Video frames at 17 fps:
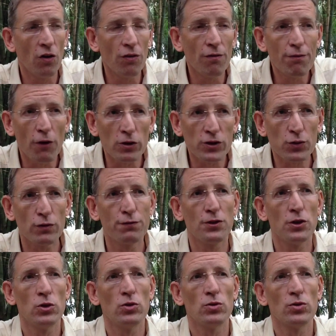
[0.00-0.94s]
fossil
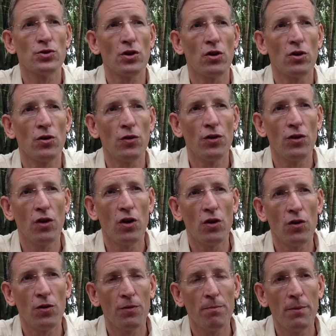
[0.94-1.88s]
fuels,
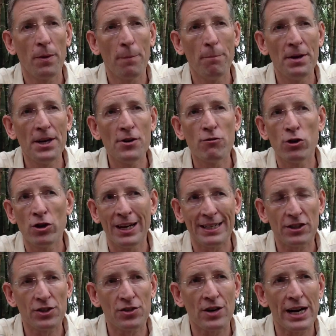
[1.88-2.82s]
on mineral
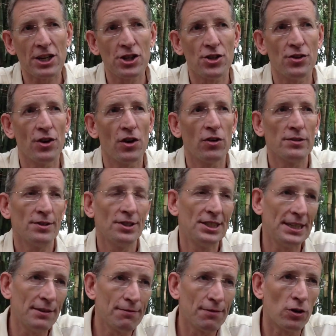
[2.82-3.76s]
extraction, on
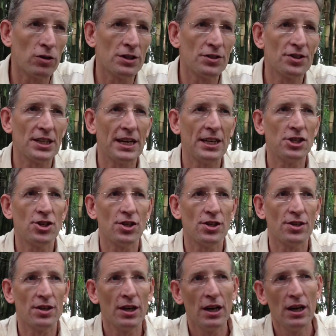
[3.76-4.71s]

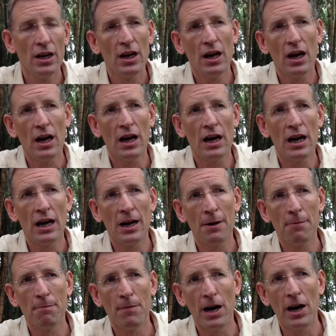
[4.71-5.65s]
deforestation,
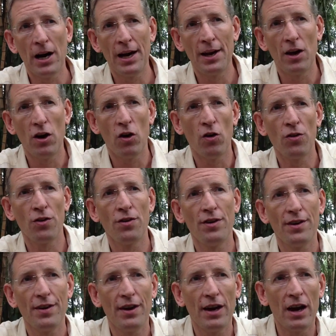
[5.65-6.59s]
and
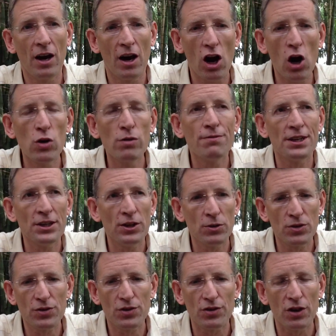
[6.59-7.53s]
on
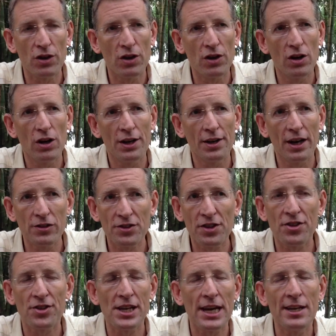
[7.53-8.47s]
overuse and
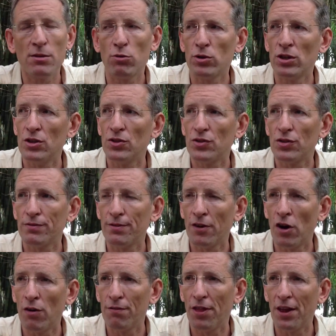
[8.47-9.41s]
unsustainable use
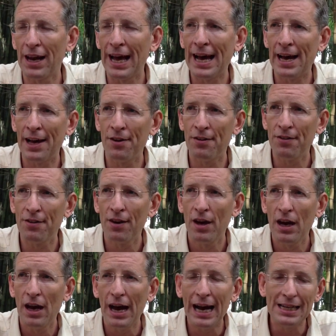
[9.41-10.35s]
of the land,
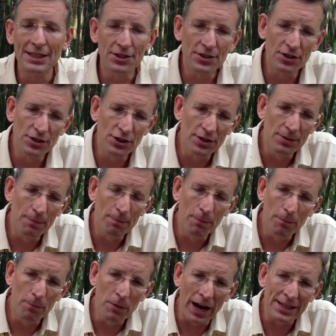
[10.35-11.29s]
and
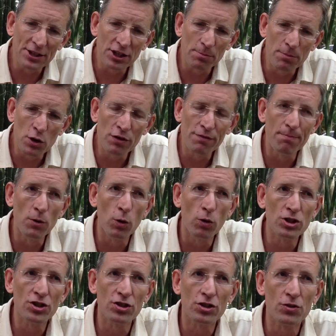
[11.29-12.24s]
to move
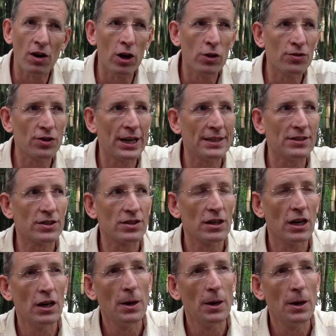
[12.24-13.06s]
more to growth that's